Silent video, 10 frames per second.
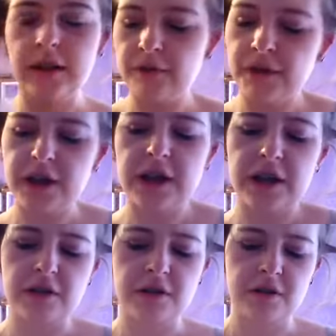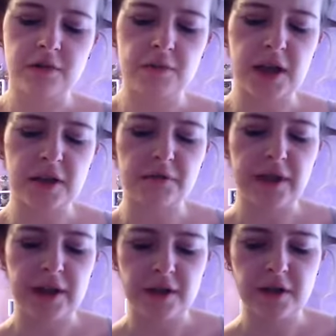I think they're some kind of
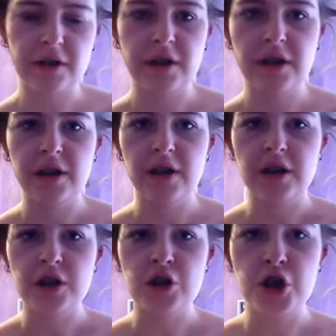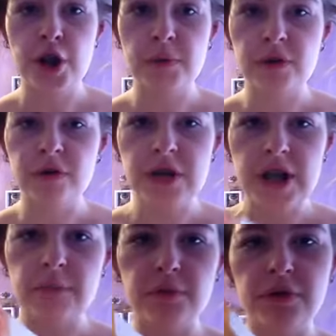like German
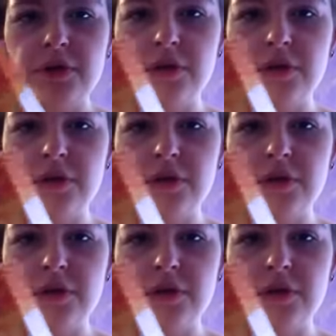type ones